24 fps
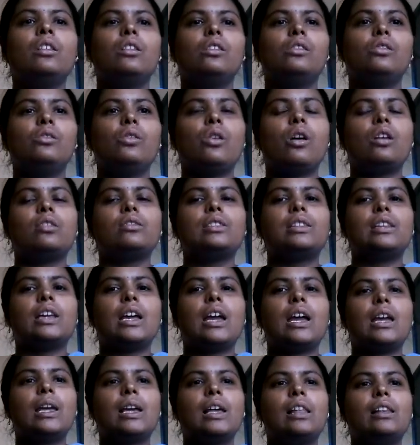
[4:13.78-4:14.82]
ln
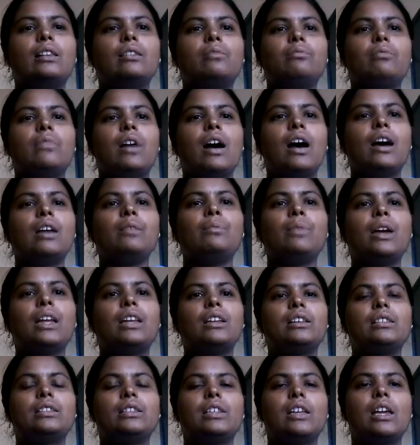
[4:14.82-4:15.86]
CAL bar
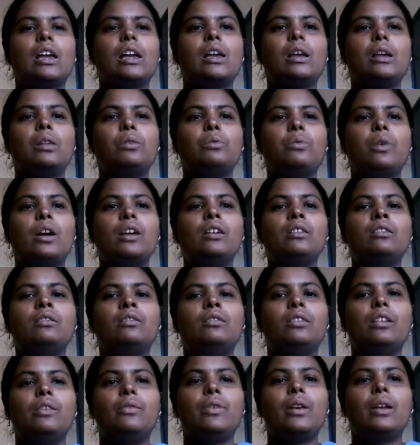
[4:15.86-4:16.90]
minus CAL1
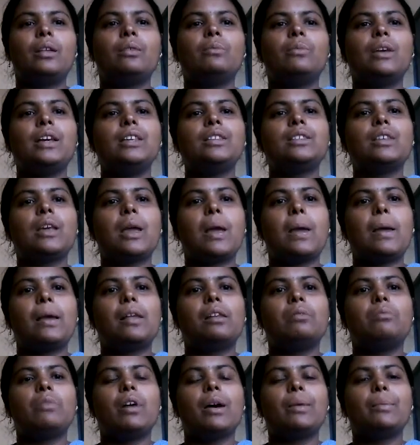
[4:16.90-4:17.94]
divided by
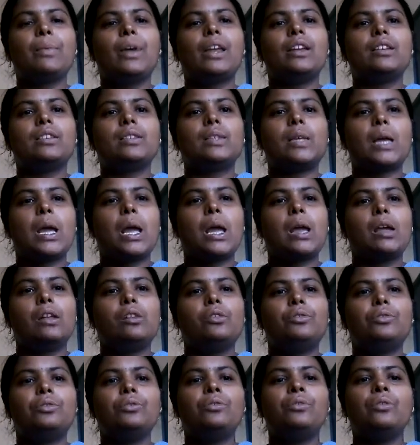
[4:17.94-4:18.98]
CAL bar minus
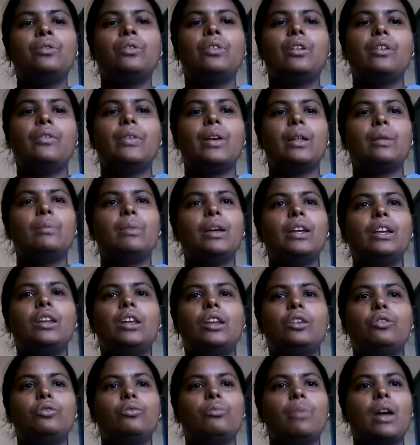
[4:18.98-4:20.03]
CAL2 divided by
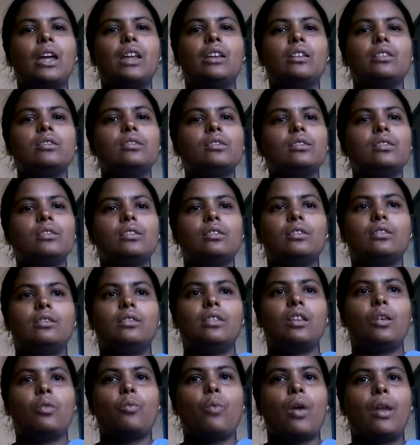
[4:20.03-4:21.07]
T2 minus
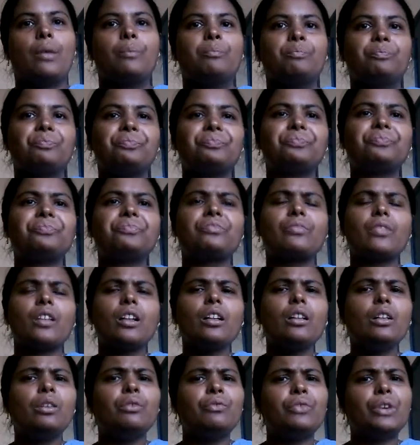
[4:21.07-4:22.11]
T1.
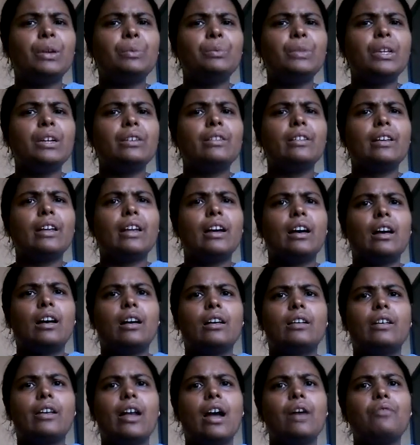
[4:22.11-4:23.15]
From
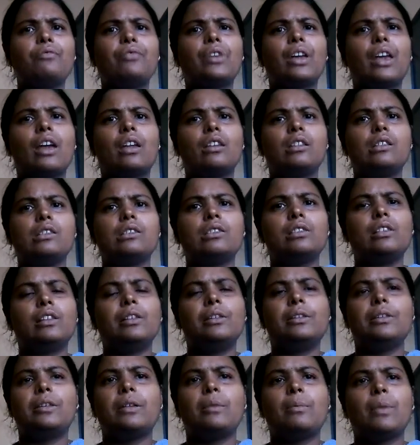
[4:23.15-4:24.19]
that graph we can easily
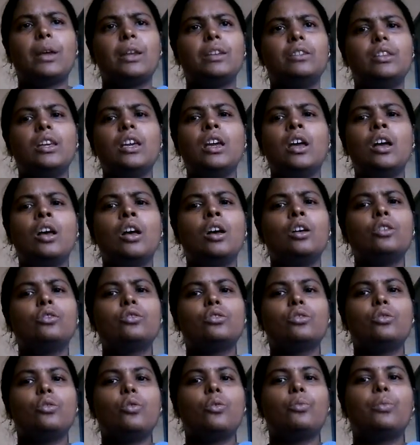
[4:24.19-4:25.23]
determine the
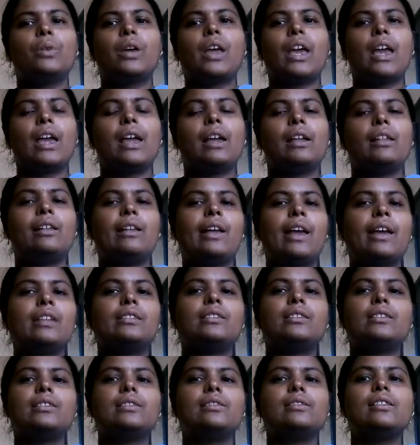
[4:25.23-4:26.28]
slope KLA.
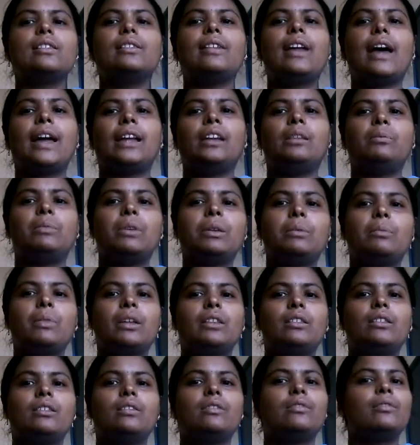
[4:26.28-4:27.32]
This is the dynamic
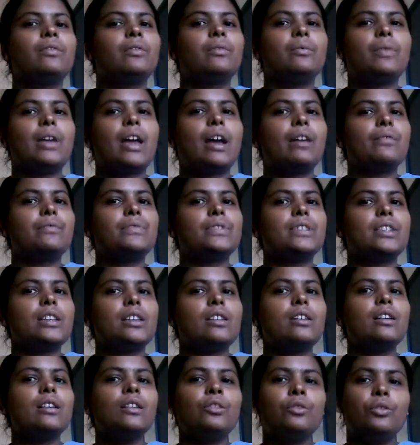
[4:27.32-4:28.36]
method. We have
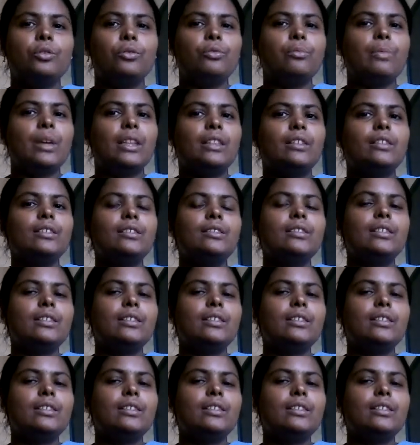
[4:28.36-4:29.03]
seen two method